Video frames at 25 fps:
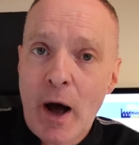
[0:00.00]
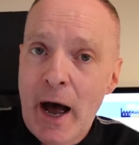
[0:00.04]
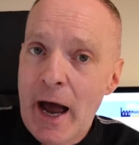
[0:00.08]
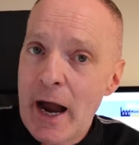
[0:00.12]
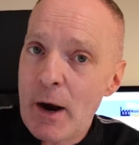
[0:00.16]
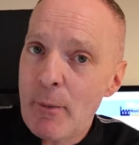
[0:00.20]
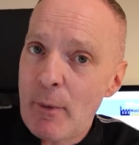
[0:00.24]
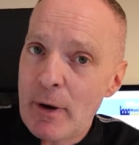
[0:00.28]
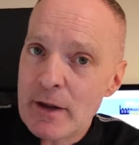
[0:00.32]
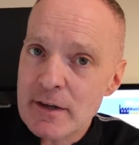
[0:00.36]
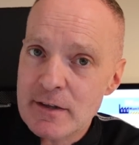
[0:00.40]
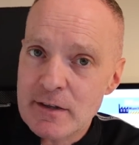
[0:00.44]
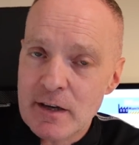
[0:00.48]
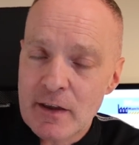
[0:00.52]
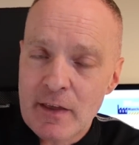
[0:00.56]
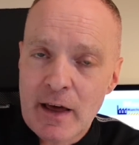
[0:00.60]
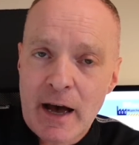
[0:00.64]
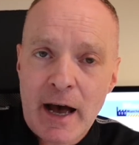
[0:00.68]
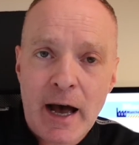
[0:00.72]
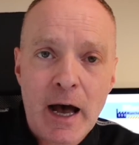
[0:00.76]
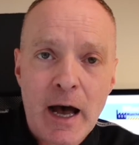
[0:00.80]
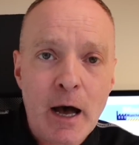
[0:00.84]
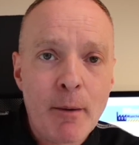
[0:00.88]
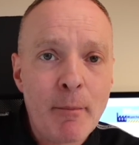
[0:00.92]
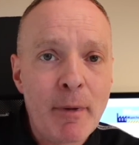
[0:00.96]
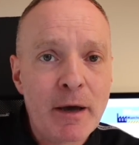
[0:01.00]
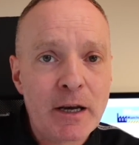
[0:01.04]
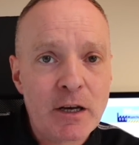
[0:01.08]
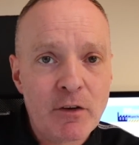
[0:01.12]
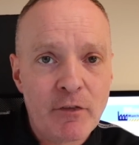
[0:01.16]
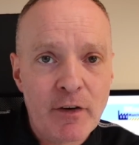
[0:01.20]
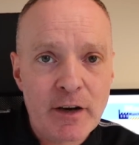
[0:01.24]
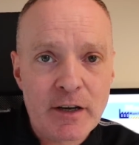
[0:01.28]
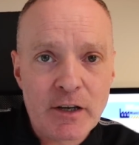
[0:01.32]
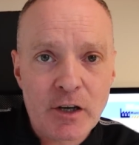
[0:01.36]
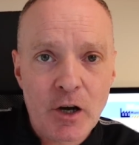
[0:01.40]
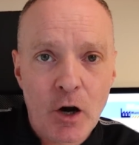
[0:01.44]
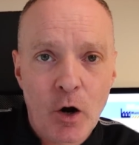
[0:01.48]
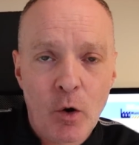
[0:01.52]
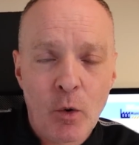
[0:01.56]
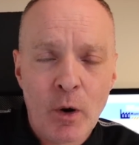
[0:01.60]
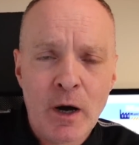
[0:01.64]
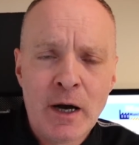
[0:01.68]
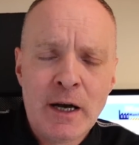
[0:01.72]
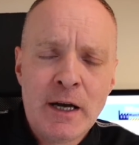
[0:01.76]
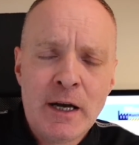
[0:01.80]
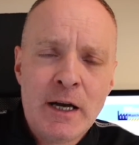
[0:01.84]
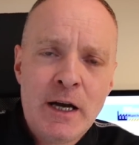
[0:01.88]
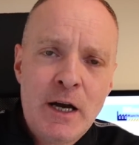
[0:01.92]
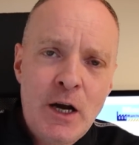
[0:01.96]
I went to that, I made a
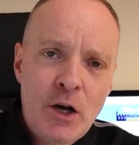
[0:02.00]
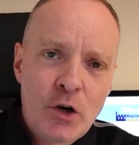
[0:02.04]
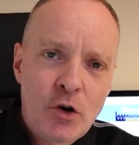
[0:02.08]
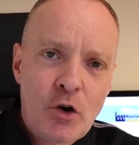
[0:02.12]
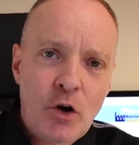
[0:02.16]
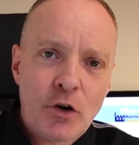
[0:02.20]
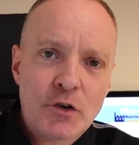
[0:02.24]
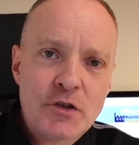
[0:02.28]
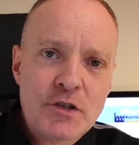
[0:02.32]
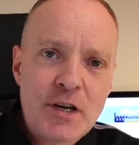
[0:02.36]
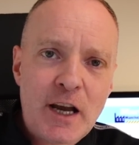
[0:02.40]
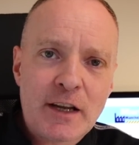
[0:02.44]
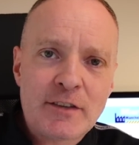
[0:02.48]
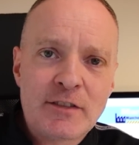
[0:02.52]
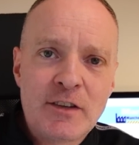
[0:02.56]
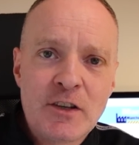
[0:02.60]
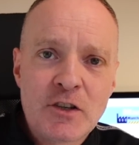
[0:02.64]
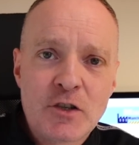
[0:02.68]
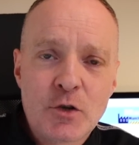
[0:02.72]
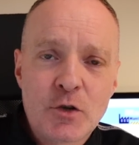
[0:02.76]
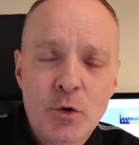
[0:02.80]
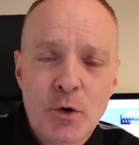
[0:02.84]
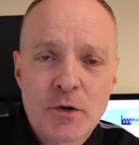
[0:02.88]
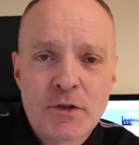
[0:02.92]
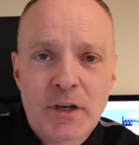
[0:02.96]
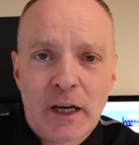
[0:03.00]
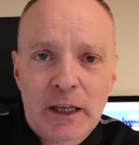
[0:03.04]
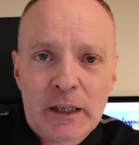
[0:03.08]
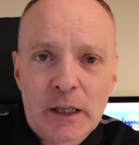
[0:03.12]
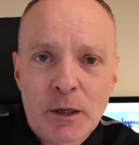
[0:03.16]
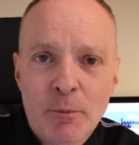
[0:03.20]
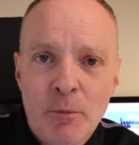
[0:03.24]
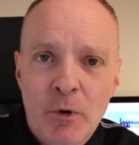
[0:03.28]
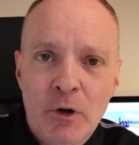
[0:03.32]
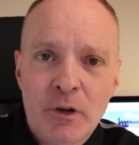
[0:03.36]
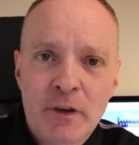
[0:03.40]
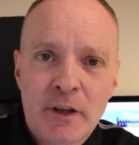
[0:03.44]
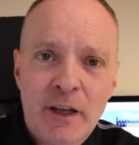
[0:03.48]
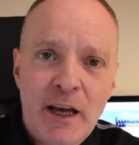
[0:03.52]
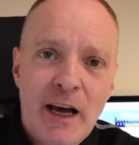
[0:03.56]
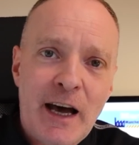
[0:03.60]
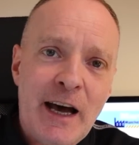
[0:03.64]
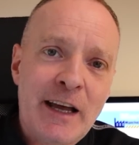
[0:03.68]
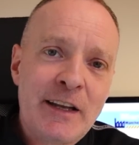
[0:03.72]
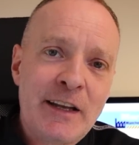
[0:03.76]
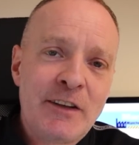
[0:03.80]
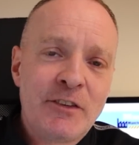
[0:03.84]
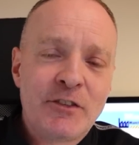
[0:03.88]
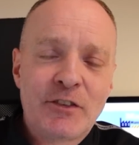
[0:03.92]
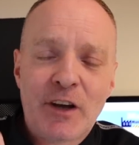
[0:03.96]
video, got chatting to a gentleman,
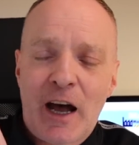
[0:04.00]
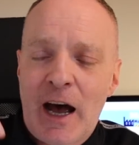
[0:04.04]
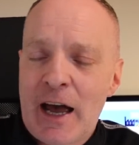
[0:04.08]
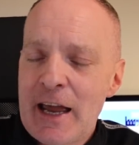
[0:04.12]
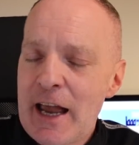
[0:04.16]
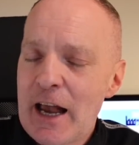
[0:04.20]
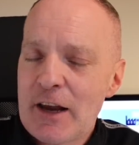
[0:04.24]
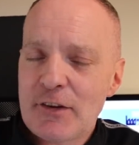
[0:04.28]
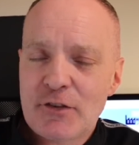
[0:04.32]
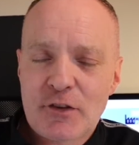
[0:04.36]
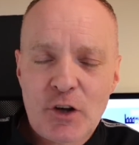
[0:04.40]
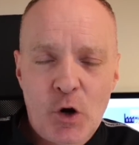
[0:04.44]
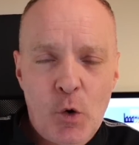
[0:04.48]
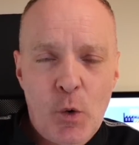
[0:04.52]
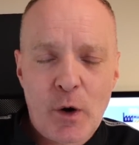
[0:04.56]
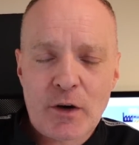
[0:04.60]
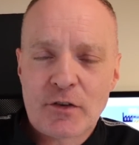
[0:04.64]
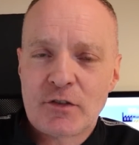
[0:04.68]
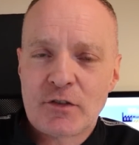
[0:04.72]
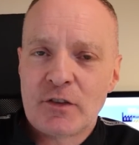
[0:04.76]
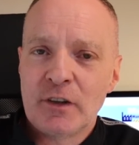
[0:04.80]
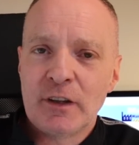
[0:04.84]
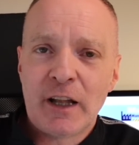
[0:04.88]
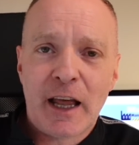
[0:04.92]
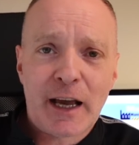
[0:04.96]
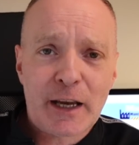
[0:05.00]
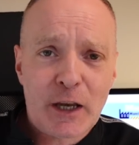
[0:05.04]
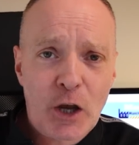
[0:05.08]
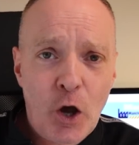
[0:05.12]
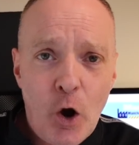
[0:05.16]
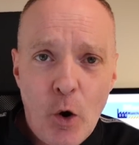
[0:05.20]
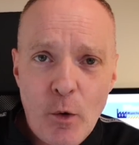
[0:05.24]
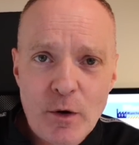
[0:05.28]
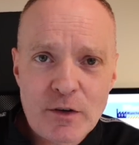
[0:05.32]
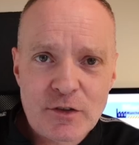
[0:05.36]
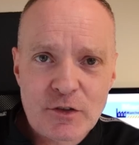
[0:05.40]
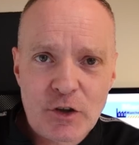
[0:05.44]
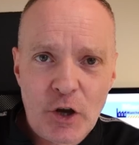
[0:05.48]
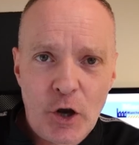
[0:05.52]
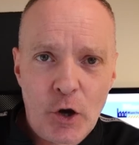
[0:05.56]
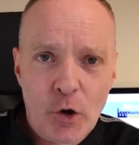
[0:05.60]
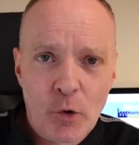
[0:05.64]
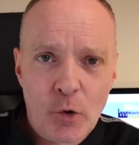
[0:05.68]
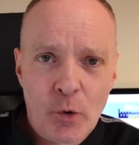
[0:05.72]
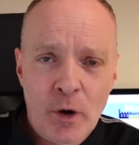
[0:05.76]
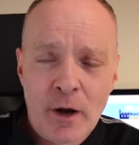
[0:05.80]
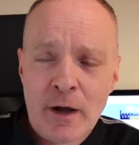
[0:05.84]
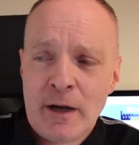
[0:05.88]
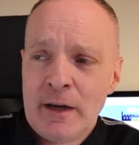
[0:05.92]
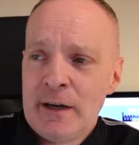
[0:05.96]
and I asked the question like I always
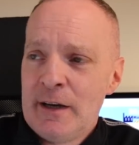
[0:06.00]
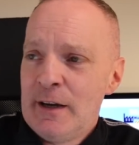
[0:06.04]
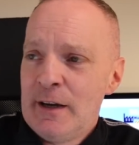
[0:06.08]
do,